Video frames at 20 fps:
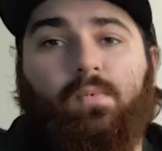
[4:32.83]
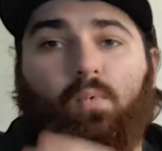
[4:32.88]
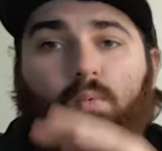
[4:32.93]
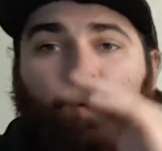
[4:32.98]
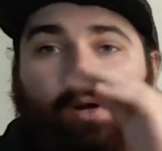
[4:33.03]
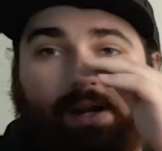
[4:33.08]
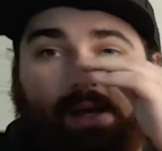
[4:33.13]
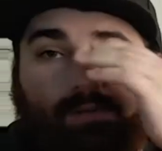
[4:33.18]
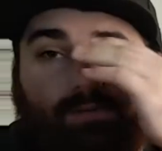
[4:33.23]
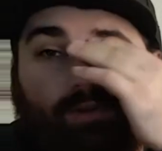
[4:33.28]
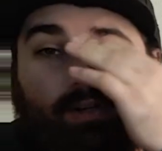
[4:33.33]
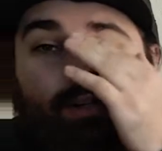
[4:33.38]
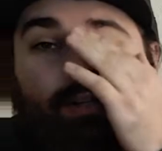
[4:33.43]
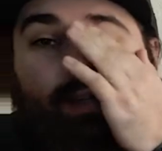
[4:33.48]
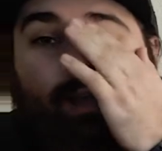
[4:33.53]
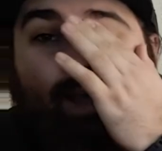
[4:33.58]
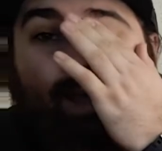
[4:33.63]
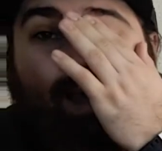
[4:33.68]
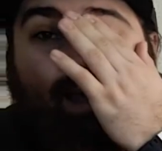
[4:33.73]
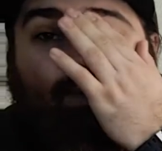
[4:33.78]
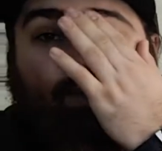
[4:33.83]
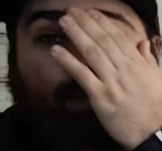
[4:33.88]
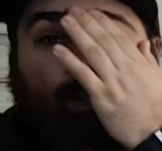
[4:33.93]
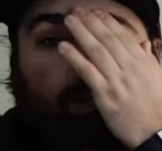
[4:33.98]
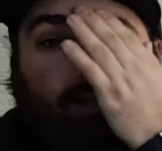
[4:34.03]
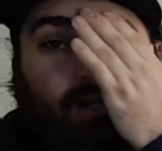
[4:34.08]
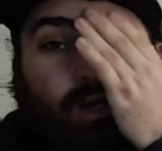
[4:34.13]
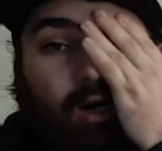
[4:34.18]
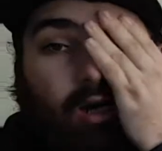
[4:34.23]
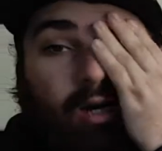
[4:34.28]
whenever they have
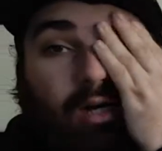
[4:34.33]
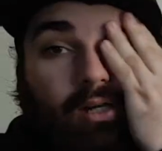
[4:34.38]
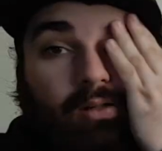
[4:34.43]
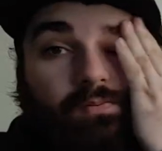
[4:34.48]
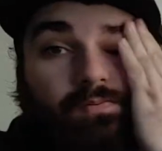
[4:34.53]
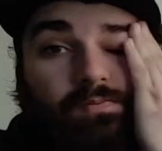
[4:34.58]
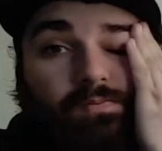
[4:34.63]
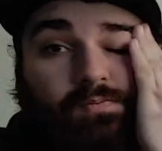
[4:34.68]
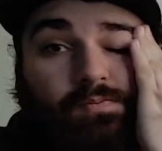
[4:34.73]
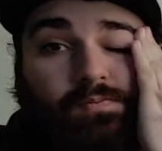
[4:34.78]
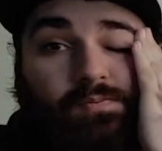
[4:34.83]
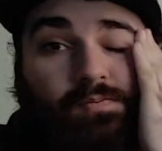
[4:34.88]
it. Um,